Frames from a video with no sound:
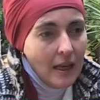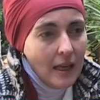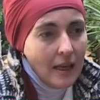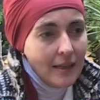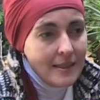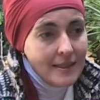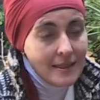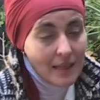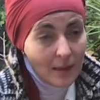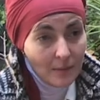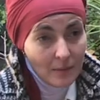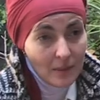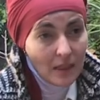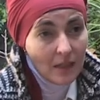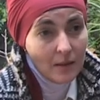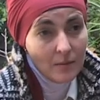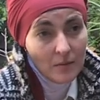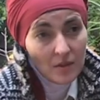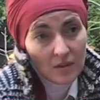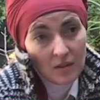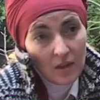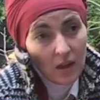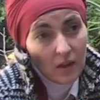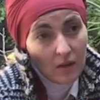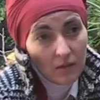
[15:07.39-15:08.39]
And
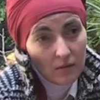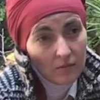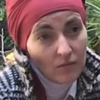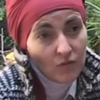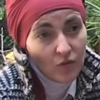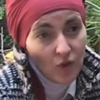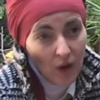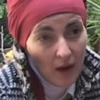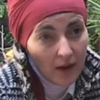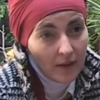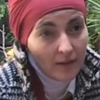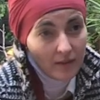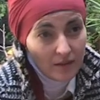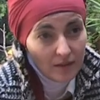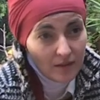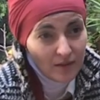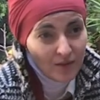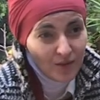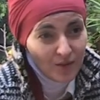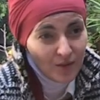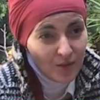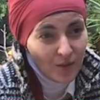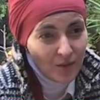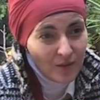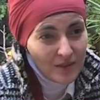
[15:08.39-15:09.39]
sometimes they're right,
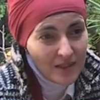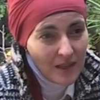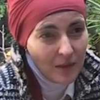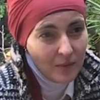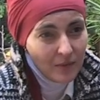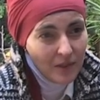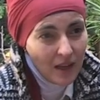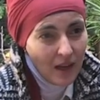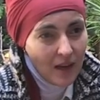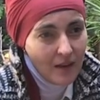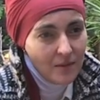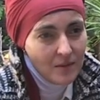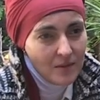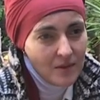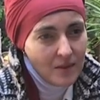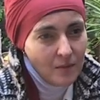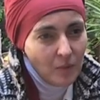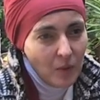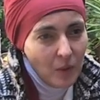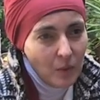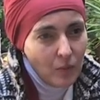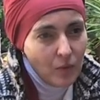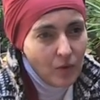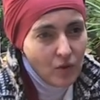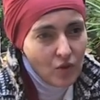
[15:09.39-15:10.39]
you know, sometimes
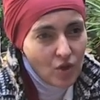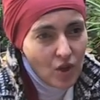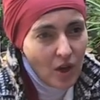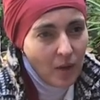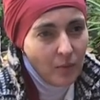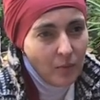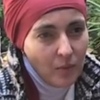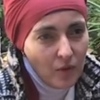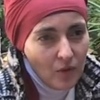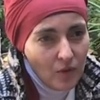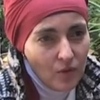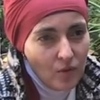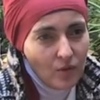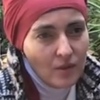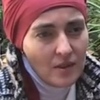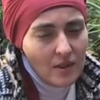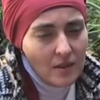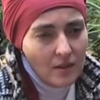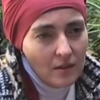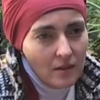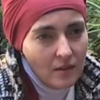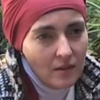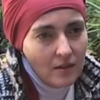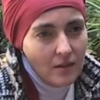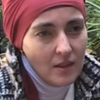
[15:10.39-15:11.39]
people jump into
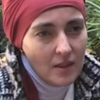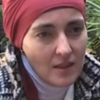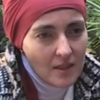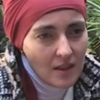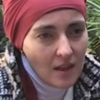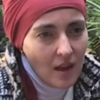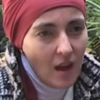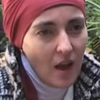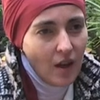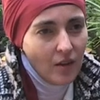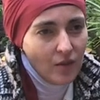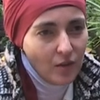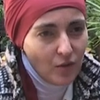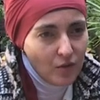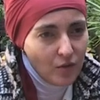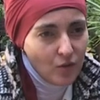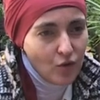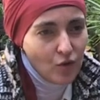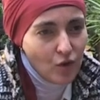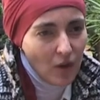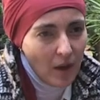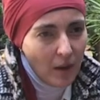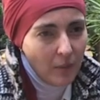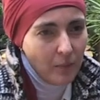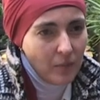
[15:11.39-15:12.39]
this kind of
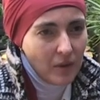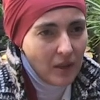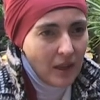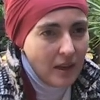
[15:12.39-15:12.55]
trap,